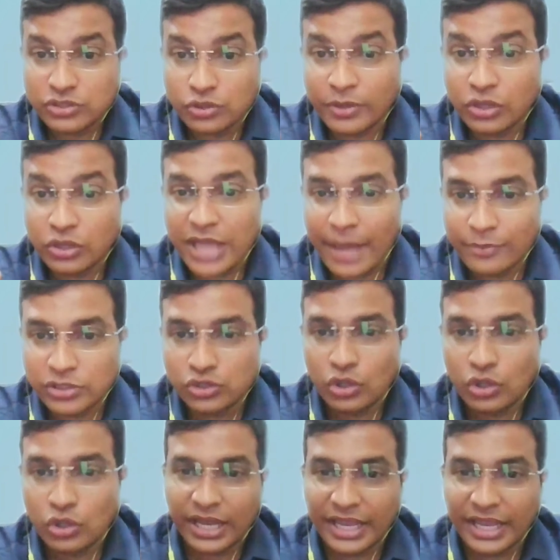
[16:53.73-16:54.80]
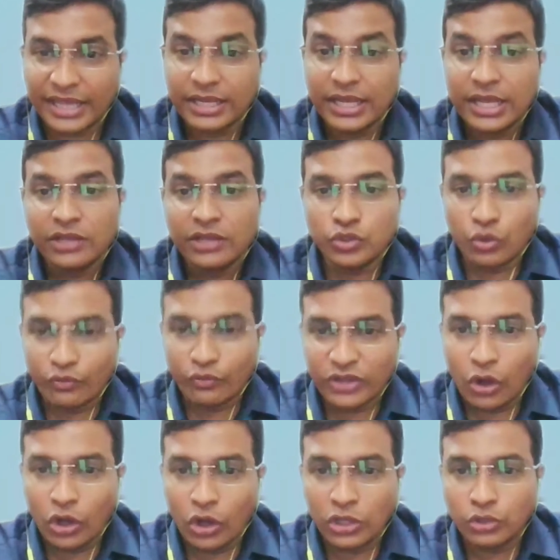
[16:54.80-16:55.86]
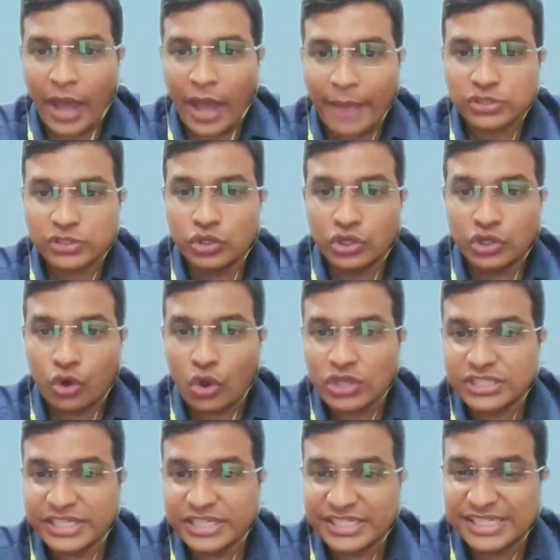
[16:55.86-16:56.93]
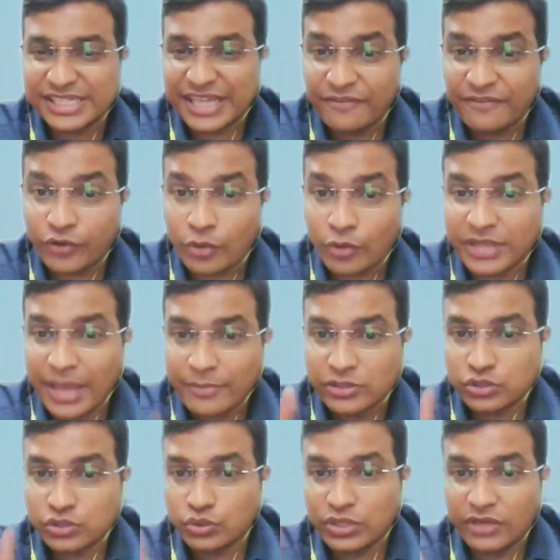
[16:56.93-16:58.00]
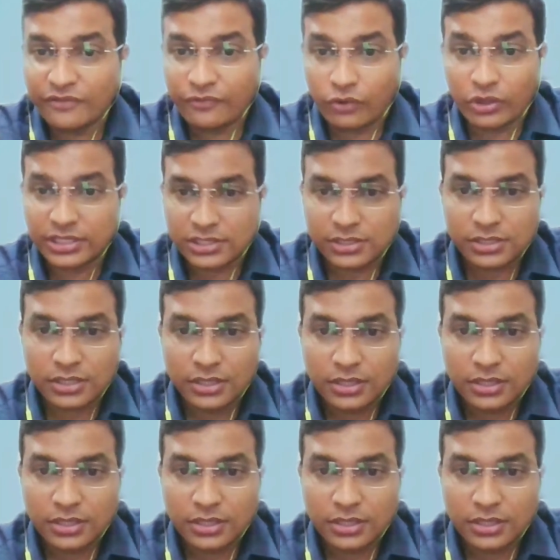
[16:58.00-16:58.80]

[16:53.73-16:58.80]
Because Amazon, again, we all know Amazon draws its name from the Amazonia forest.